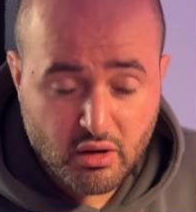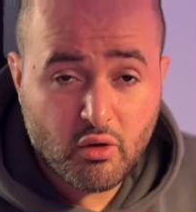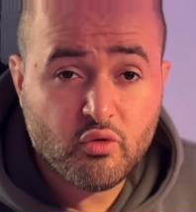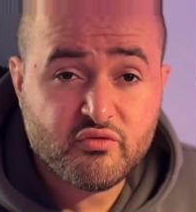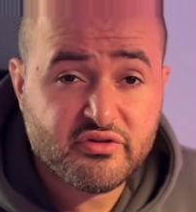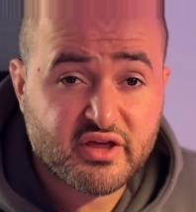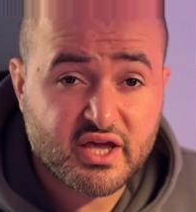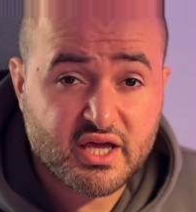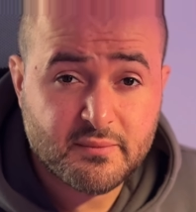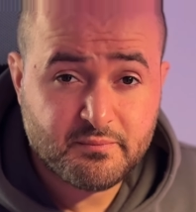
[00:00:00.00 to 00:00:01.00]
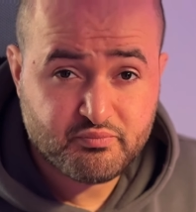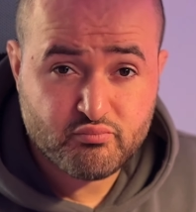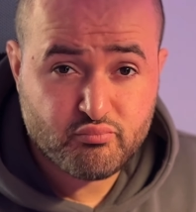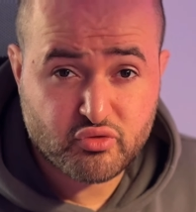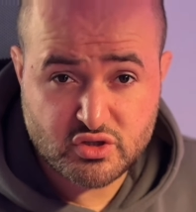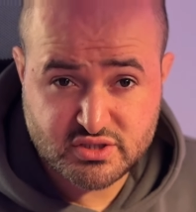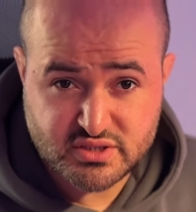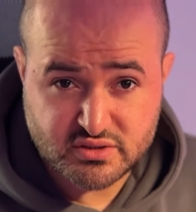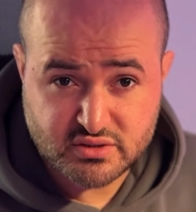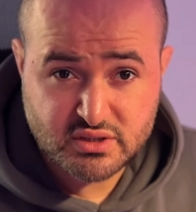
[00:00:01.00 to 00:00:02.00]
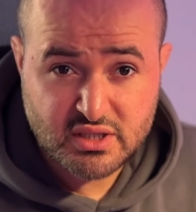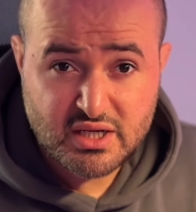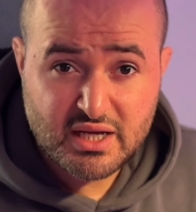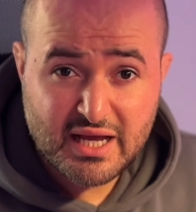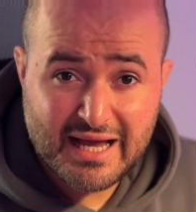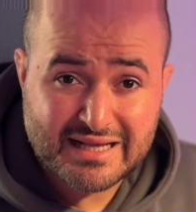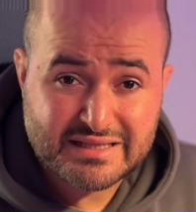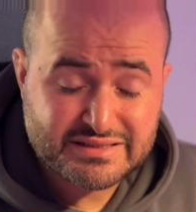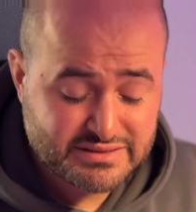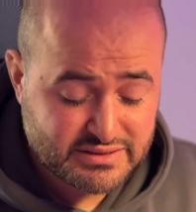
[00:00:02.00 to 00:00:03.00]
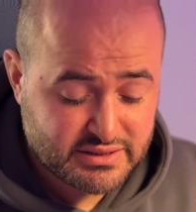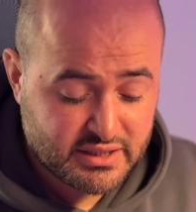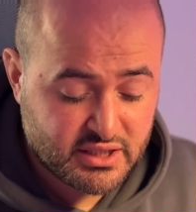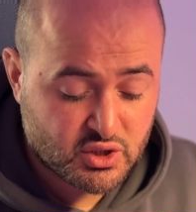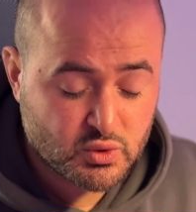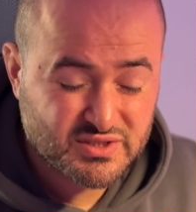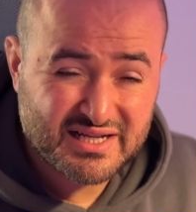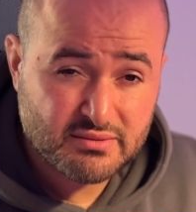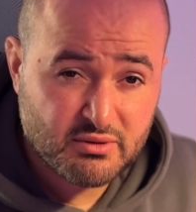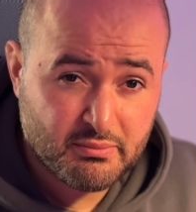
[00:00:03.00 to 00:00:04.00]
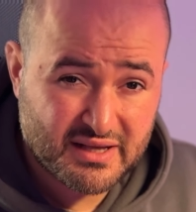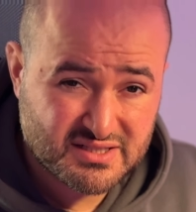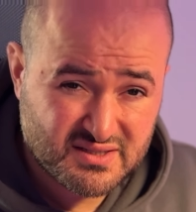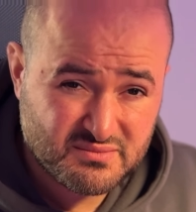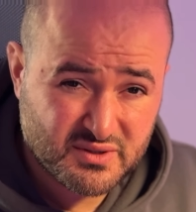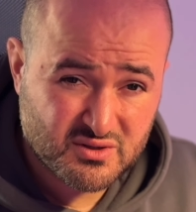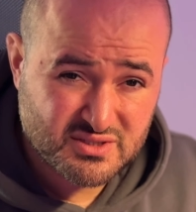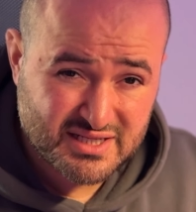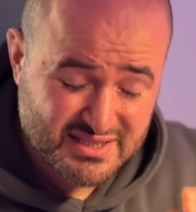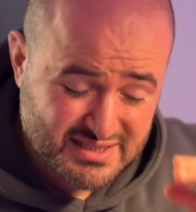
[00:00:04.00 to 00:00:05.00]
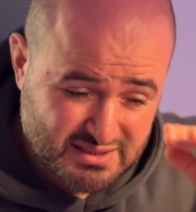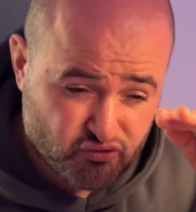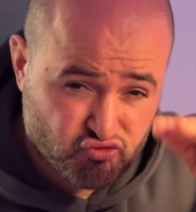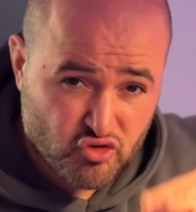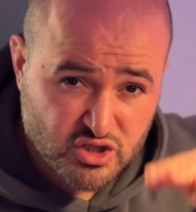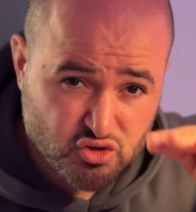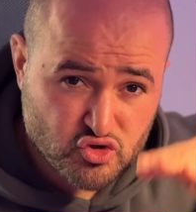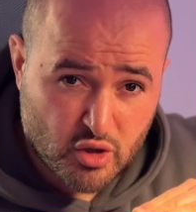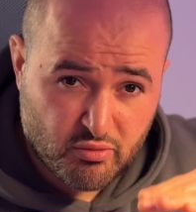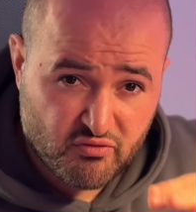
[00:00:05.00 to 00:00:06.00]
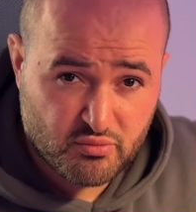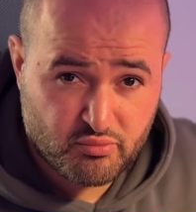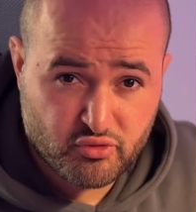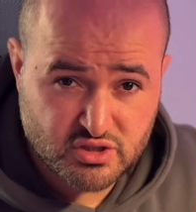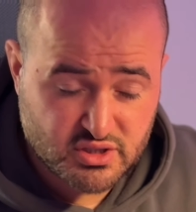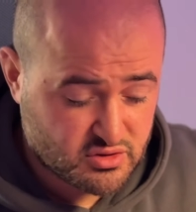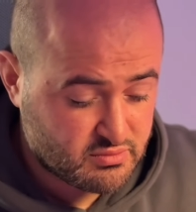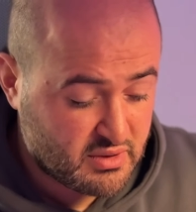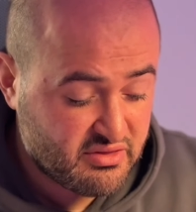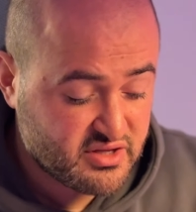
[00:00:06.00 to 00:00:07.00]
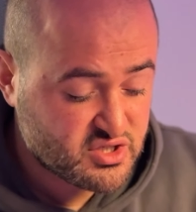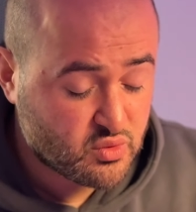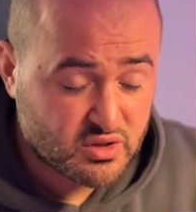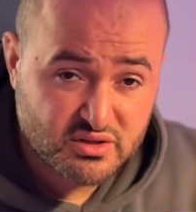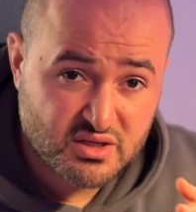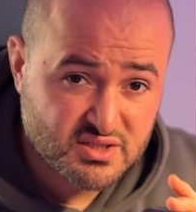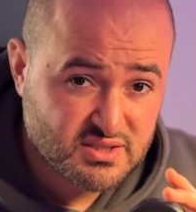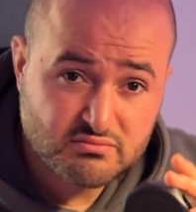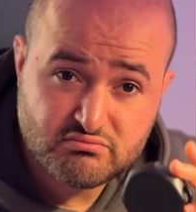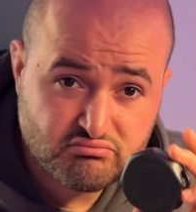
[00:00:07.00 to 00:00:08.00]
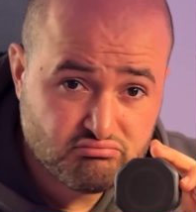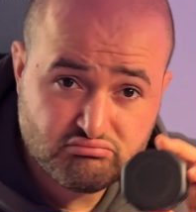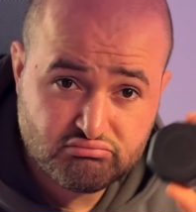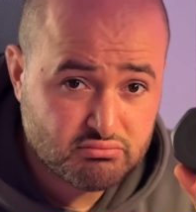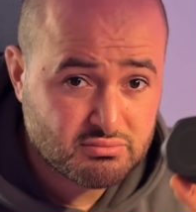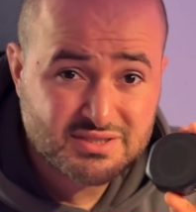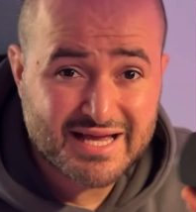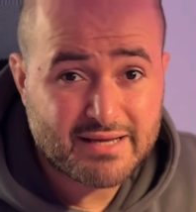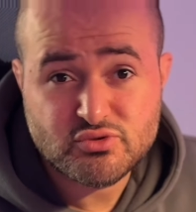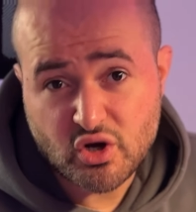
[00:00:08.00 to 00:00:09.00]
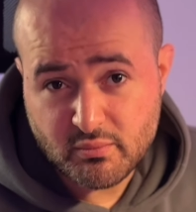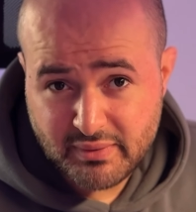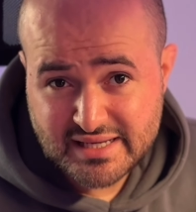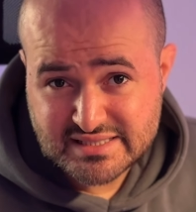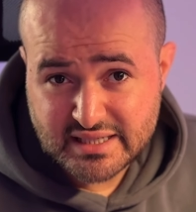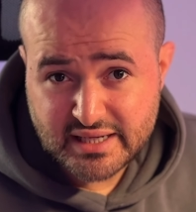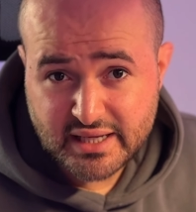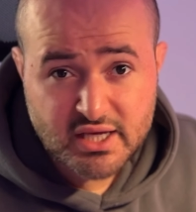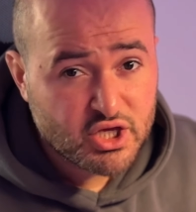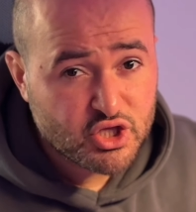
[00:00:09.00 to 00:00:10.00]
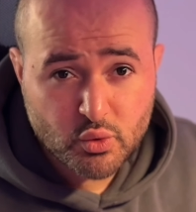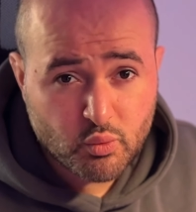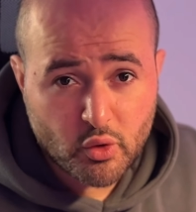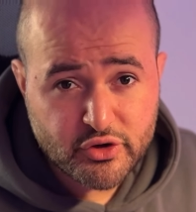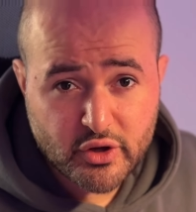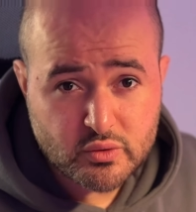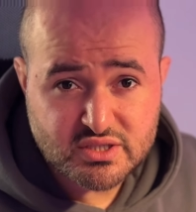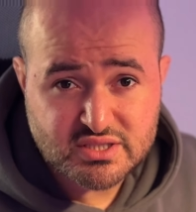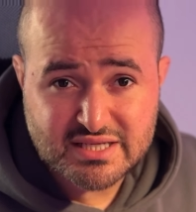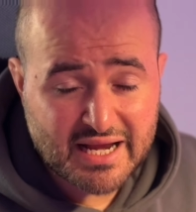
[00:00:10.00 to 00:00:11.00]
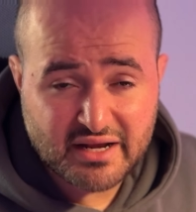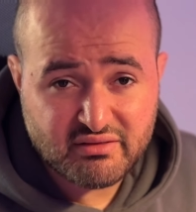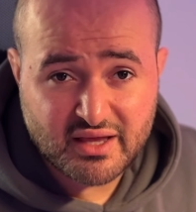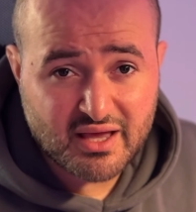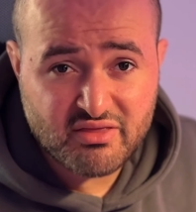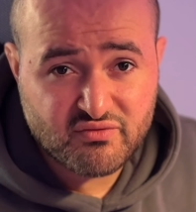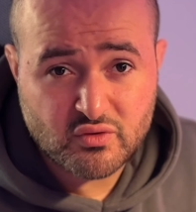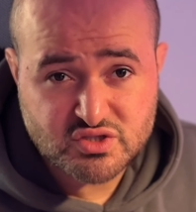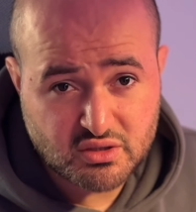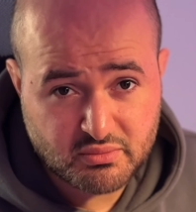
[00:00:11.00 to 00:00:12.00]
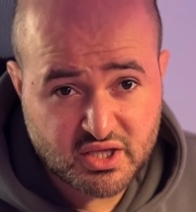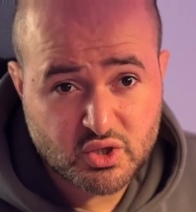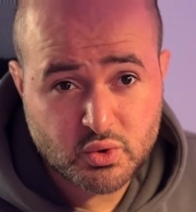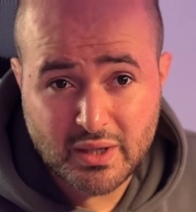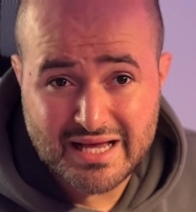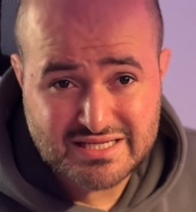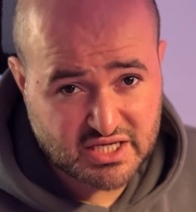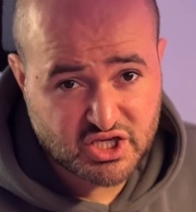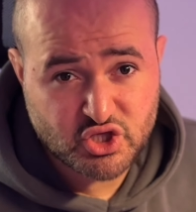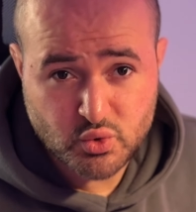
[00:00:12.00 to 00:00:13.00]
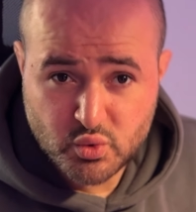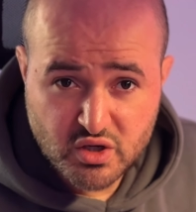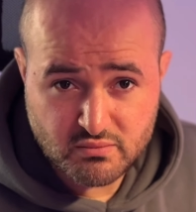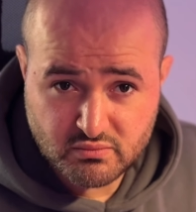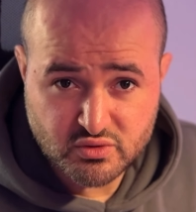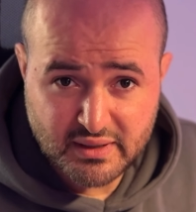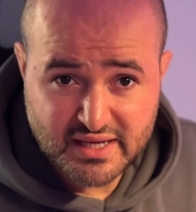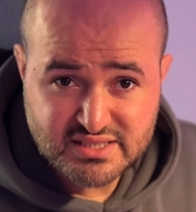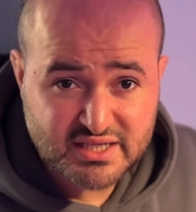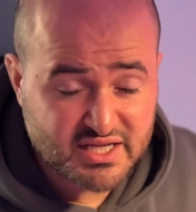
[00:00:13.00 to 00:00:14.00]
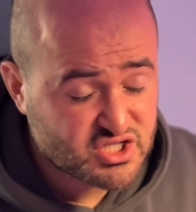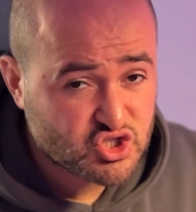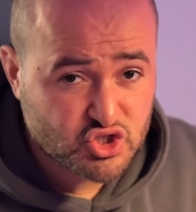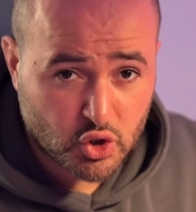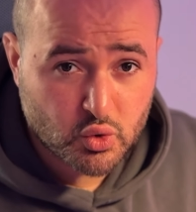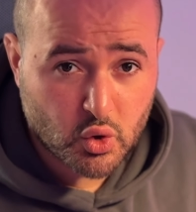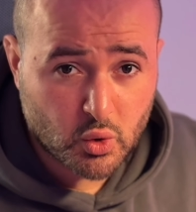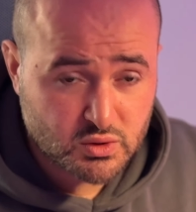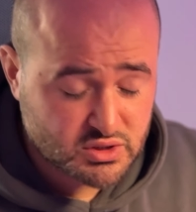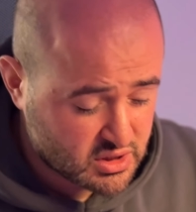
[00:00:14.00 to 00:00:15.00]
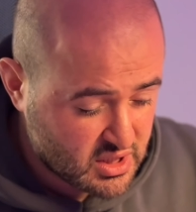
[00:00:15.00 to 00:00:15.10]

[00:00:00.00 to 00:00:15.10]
over the processor, and it cools a little bit better because it's right on top of the processor. But this one does same job basically. You won't notice anything and the phone is going to be cool as a cucumber basically. It's so cold.